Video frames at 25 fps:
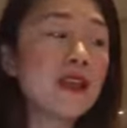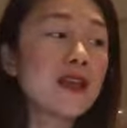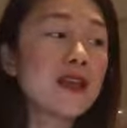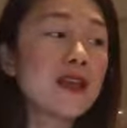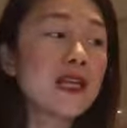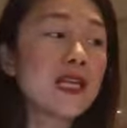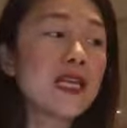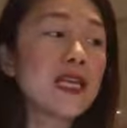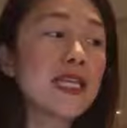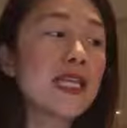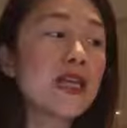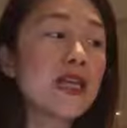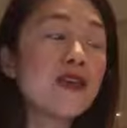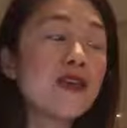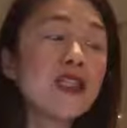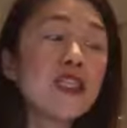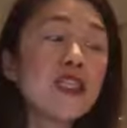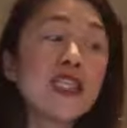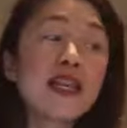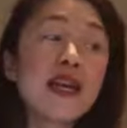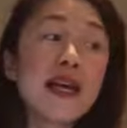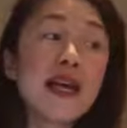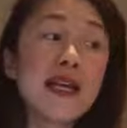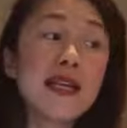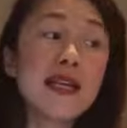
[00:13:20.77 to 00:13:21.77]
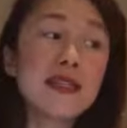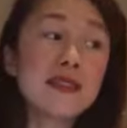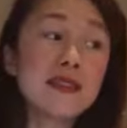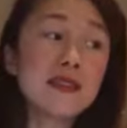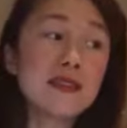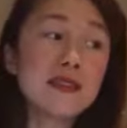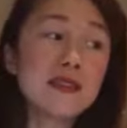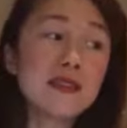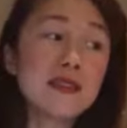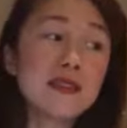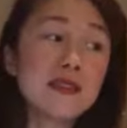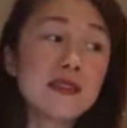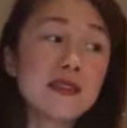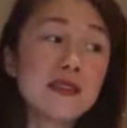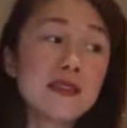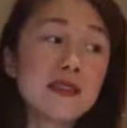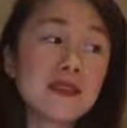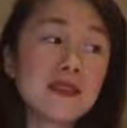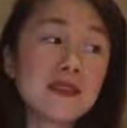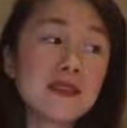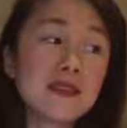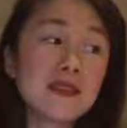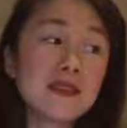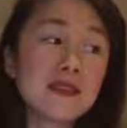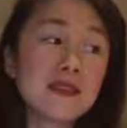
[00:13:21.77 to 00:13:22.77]
I nourish kindness,
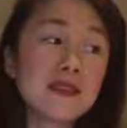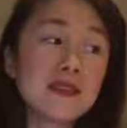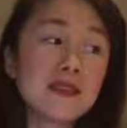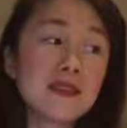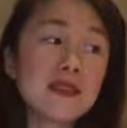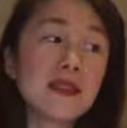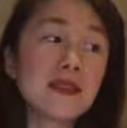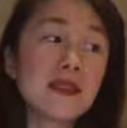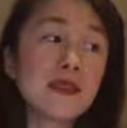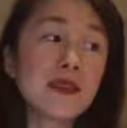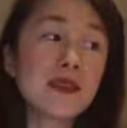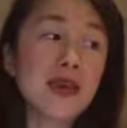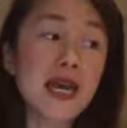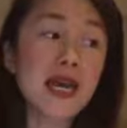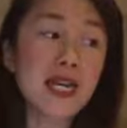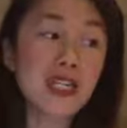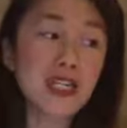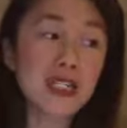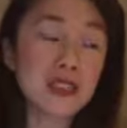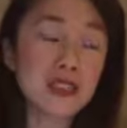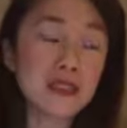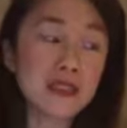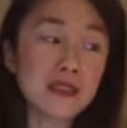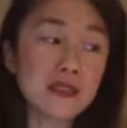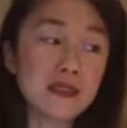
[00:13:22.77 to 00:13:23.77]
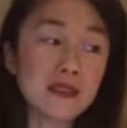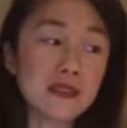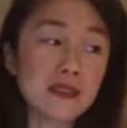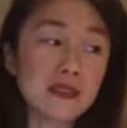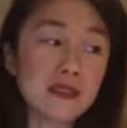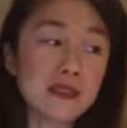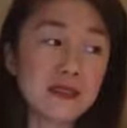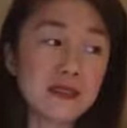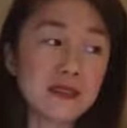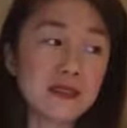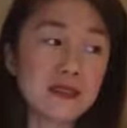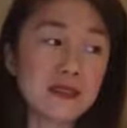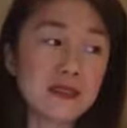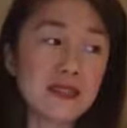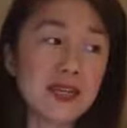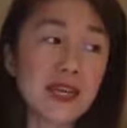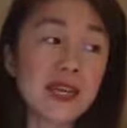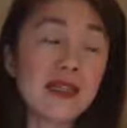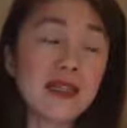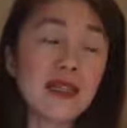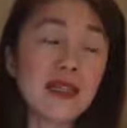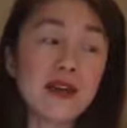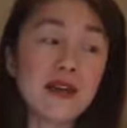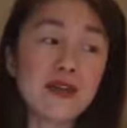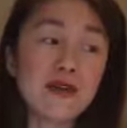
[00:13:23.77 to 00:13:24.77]
compassion,
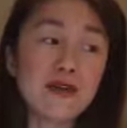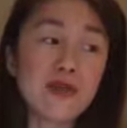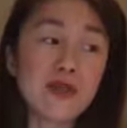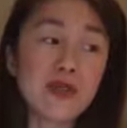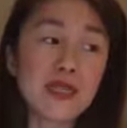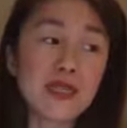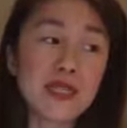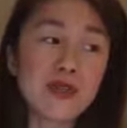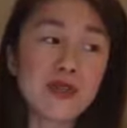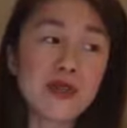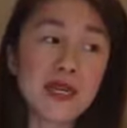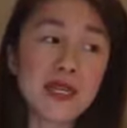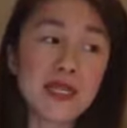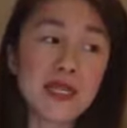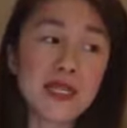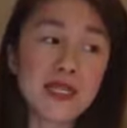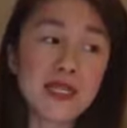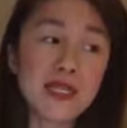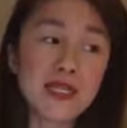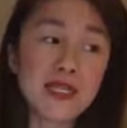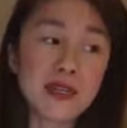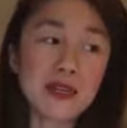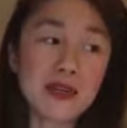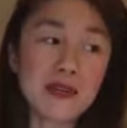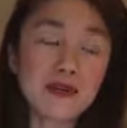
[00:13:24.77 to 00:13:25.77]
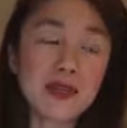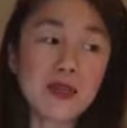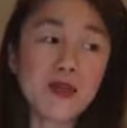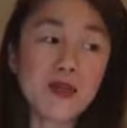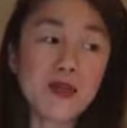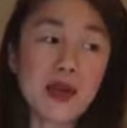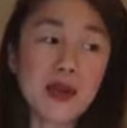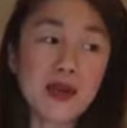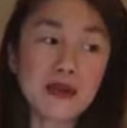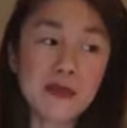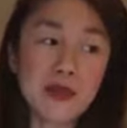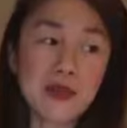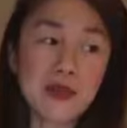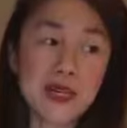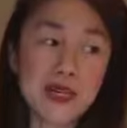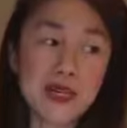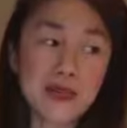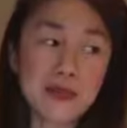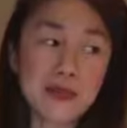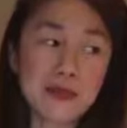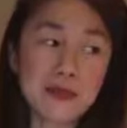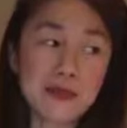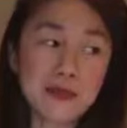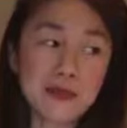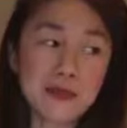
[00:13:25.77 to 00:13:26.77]
and love within myself and around
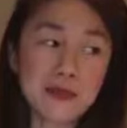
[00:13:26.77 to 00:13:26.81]
me.